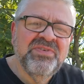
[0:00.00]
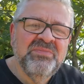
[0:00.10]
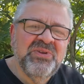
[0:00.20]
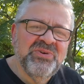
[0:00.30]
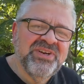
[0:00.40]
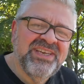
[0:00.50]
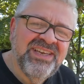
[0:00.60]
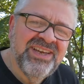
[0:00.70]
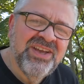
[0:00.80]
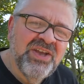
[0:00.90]
from New York
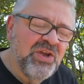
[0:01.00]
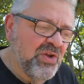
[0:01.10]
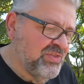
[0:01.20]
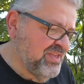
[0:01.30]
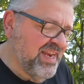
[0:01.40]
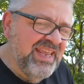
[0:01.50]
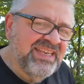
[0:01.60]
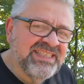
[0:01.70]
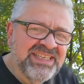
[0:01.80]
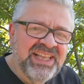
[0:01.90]
here.
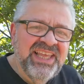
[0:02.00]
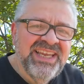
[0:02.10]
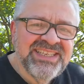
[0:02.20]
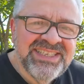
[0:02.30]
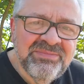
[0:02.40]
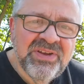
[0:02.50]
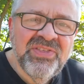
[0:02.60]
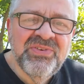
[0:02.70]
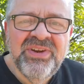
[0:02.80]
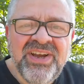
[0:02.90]
Today's class number
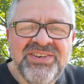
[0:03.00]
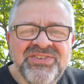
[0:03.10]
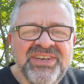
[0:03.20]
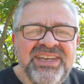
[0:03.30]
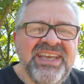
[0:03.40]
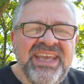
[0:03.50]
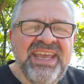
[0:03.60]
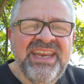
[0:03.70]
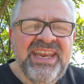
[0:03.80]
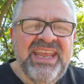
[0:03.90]

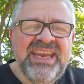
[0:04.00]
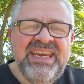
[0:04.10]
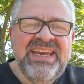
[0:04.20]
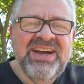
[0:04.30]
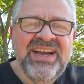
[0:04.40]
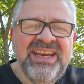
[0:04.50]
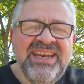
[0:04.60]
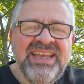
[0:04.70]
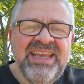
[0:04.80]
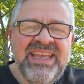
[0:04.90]

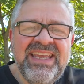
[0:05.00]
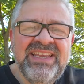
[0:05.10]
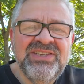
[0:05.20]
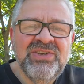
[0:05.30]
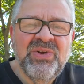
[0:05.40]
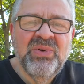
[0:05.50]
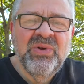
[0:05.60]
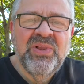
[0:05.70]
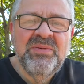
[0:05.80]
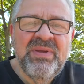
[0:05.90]
389 is
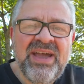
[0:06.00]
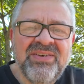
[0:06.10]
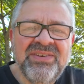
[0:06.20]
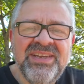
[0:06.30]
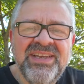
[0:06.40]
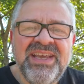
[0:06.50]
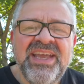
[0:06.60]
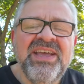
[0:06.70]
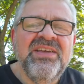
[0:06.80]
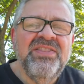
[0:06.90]
all about
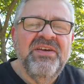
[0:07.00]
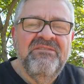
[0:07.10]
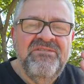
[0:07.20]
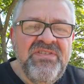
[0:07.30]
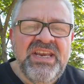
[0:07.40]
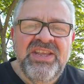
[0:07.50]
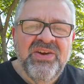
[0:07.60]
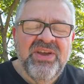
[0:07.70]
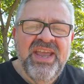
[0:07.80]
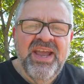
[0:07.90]
the
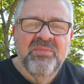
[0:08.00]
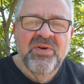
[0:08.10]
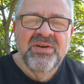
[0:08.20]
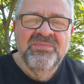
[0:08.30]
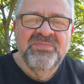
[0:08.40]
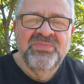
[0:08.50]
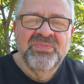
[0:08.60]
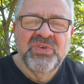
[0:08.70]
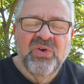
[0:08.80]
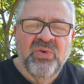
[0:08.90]
video camera
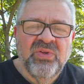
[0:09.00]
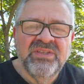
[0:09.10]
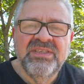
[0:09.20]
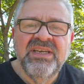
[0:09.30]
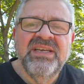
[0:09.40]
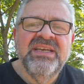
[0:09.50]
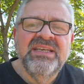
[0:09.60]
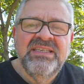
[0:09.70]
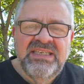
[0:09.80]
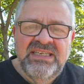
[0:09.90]
called
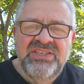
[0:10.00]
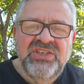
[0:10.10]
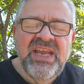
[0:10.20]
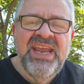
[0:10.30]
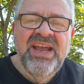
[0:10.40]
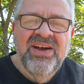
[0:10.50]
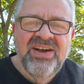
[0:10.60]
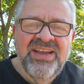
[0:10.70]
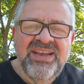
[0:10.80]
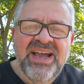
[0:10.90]
DJI
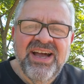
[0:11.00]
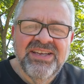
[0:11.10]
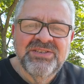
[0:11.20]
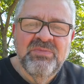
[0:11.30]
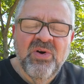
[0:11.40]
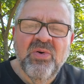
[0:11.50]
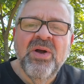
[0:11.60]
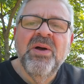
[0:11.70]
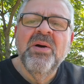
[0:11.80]
Osmo